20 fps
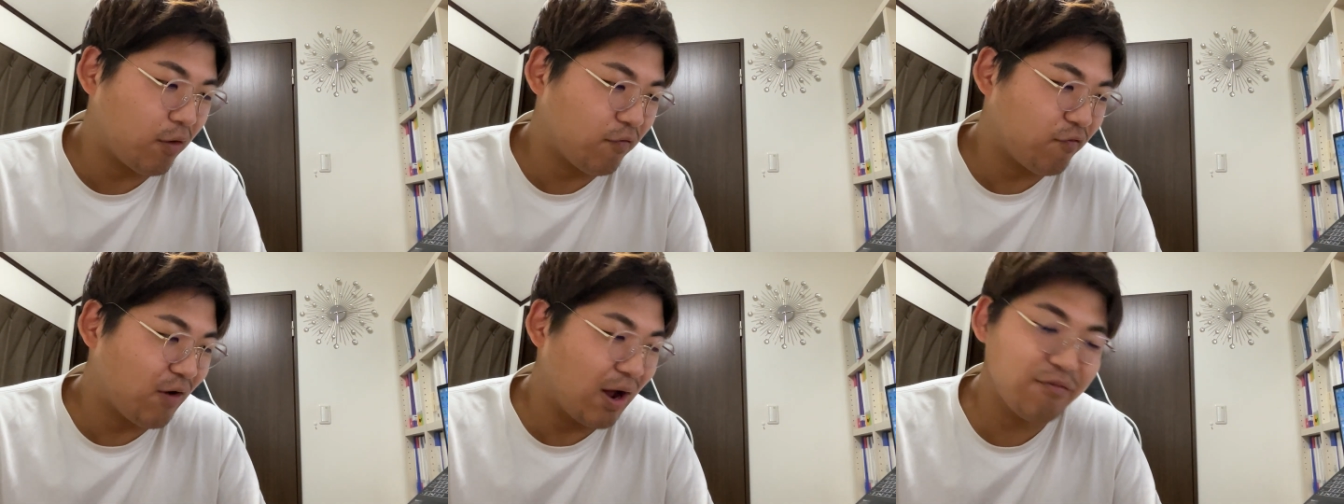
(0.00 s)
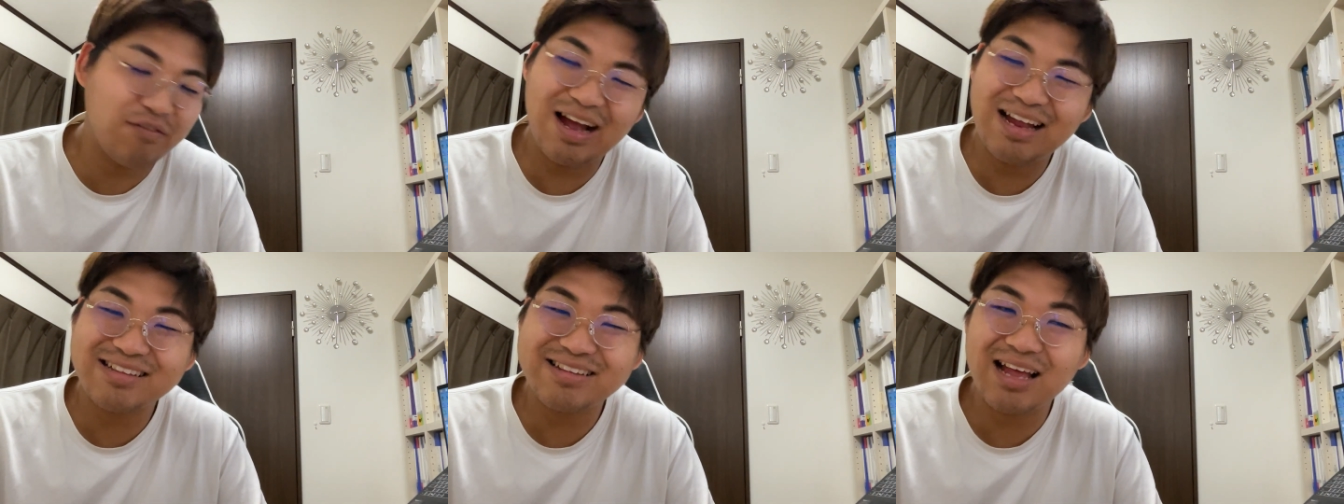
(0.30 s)

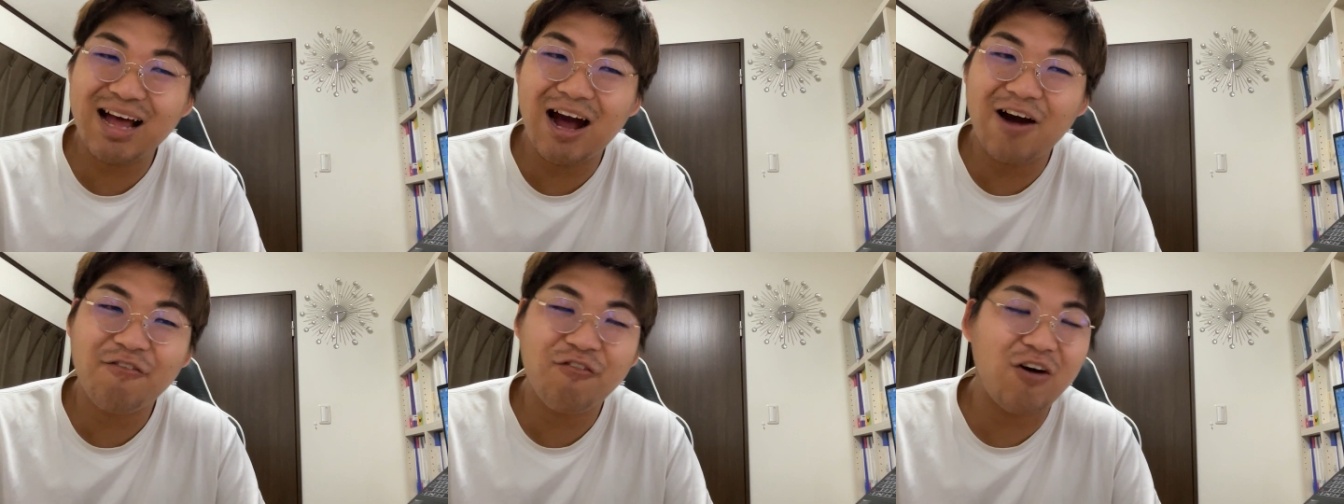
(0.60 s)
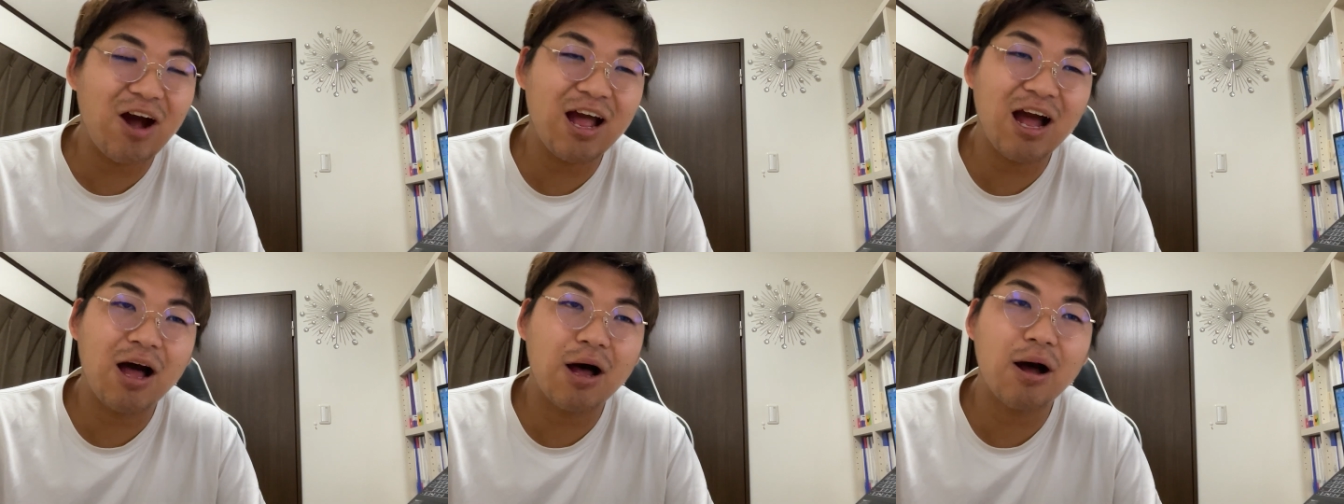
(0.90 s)

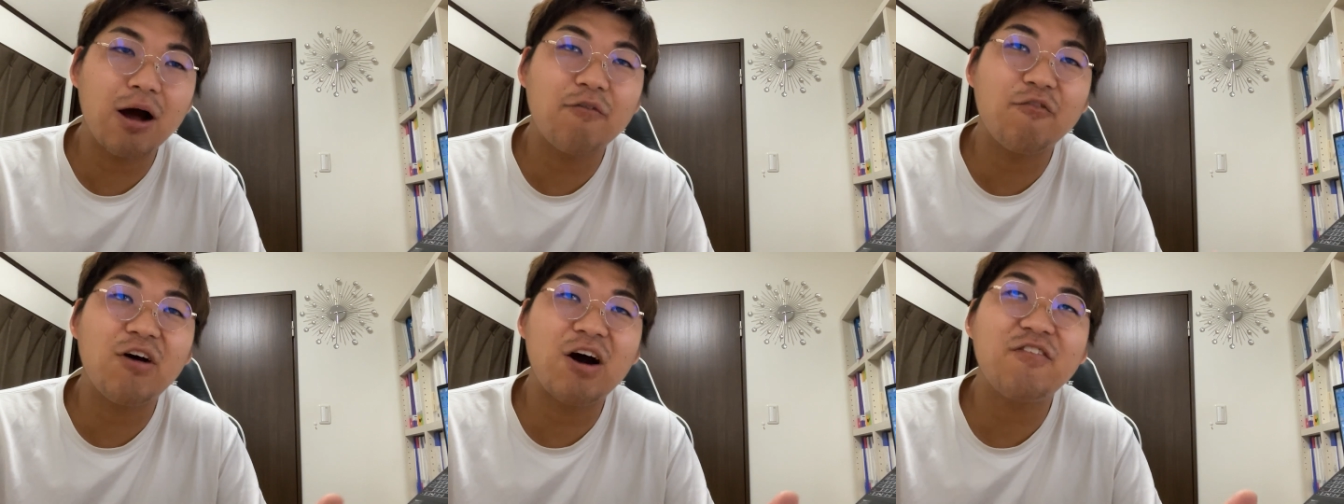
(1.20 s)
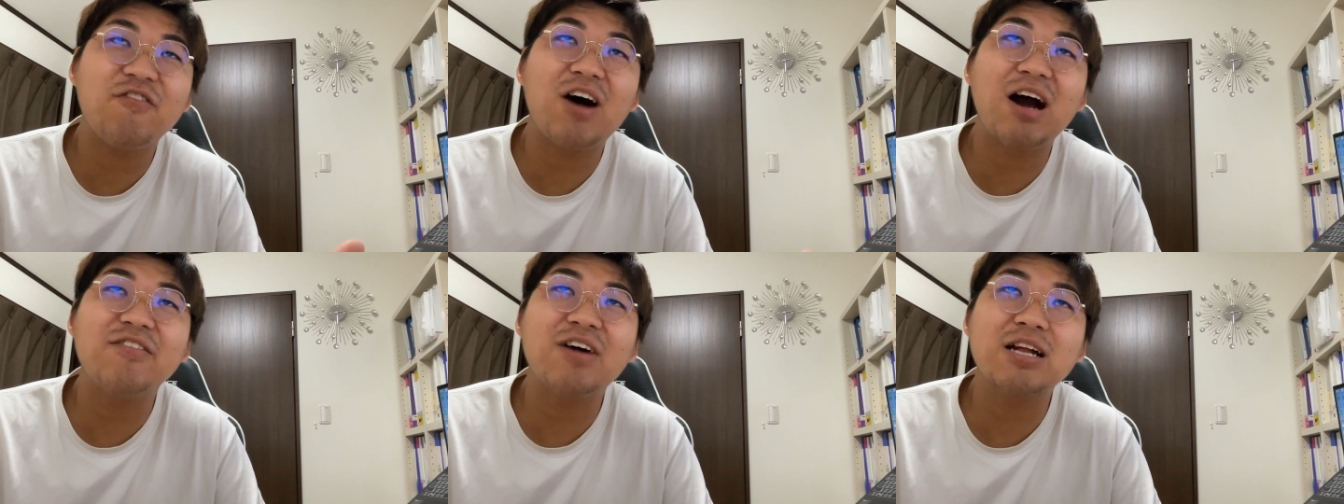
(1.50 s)

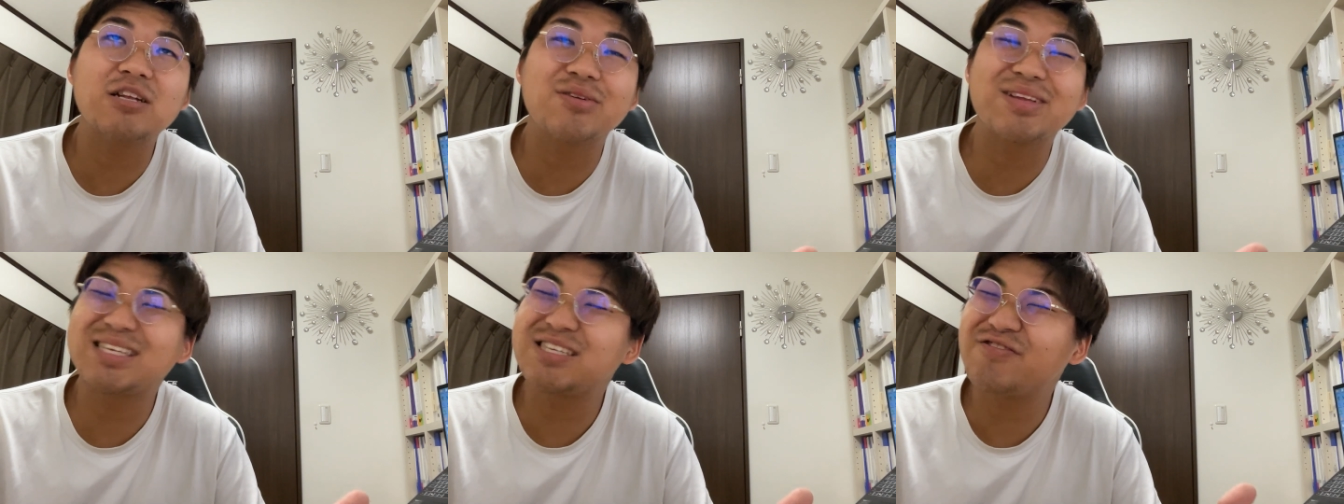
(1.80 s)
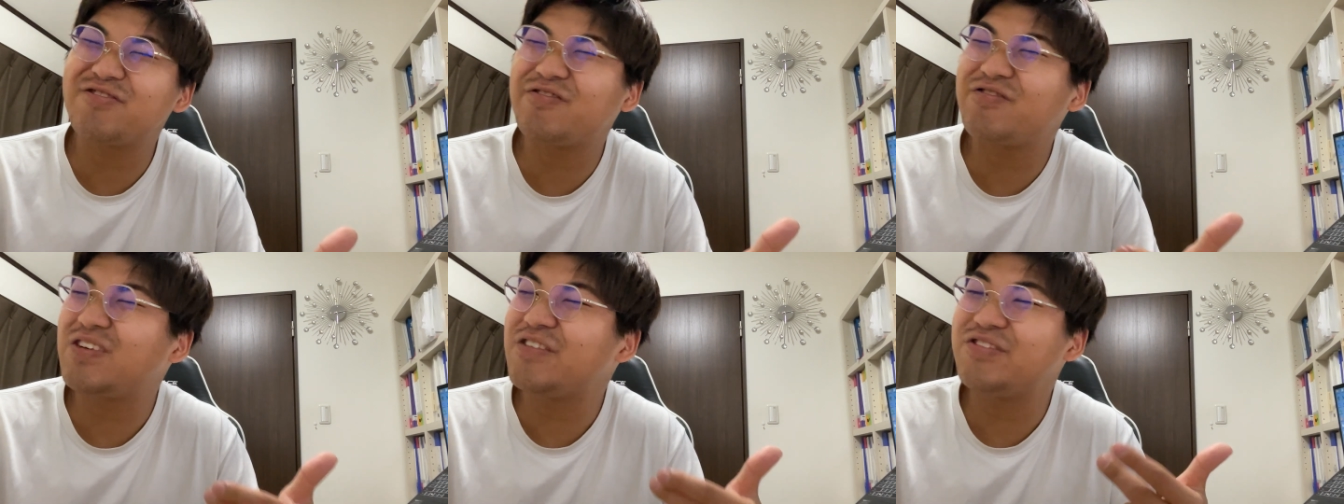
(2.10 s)

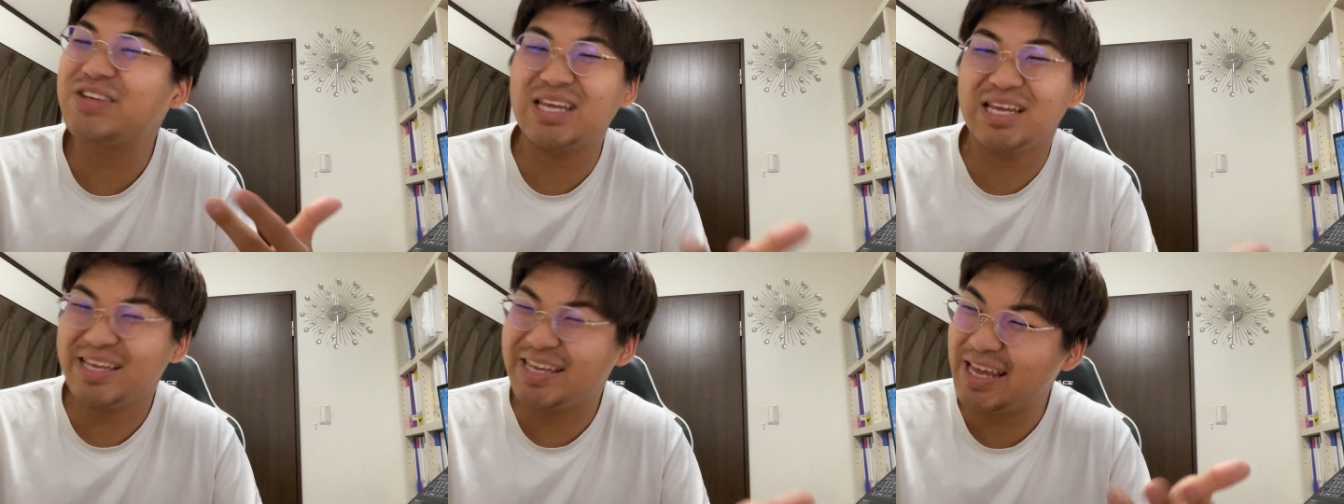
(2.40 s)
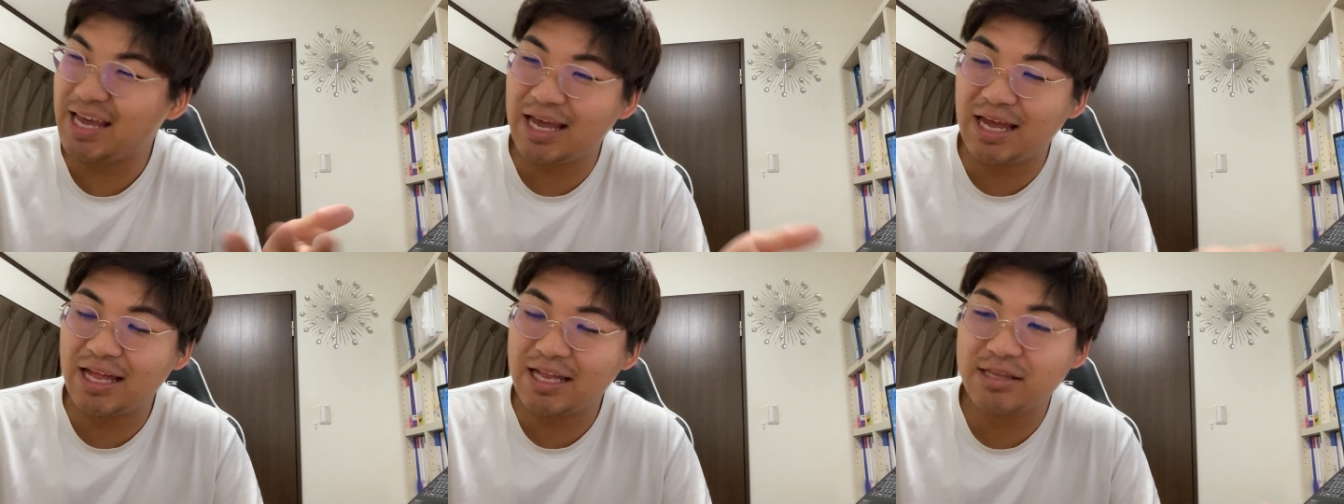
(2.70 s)
550
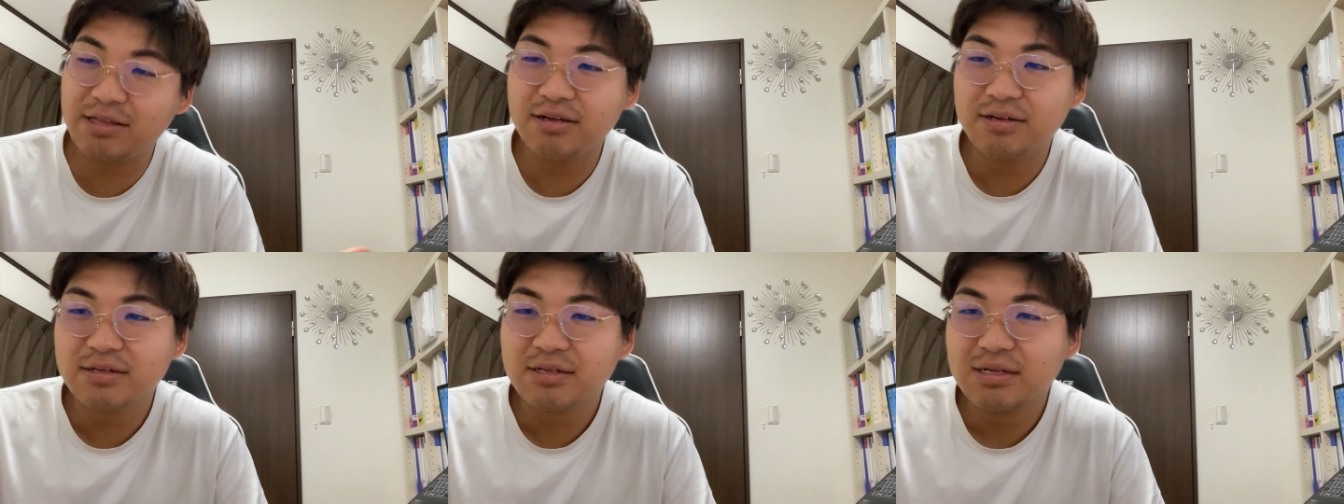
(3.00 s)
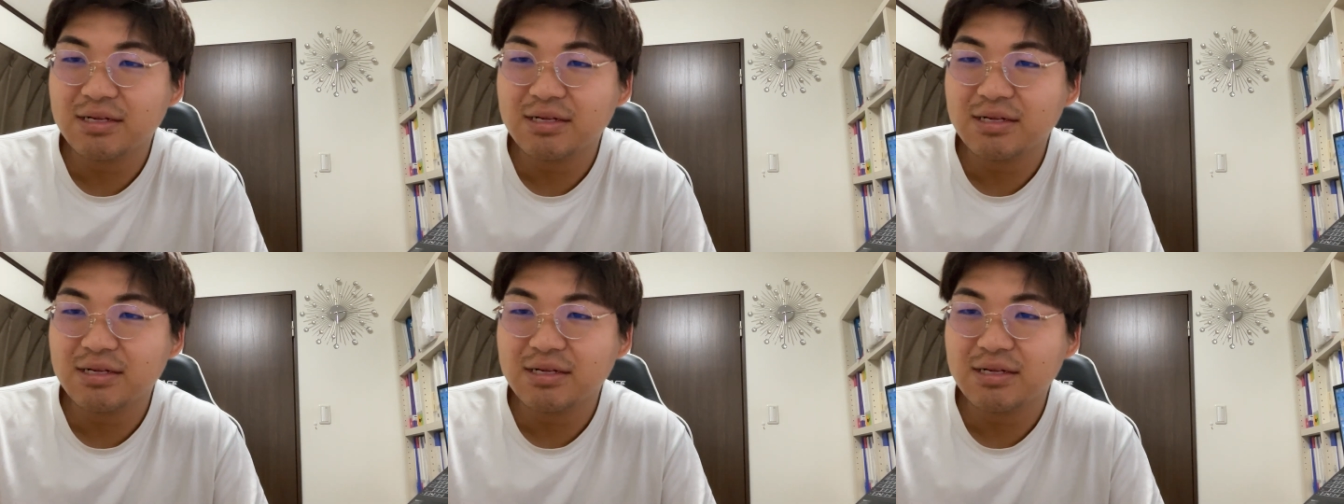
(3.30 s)
yen.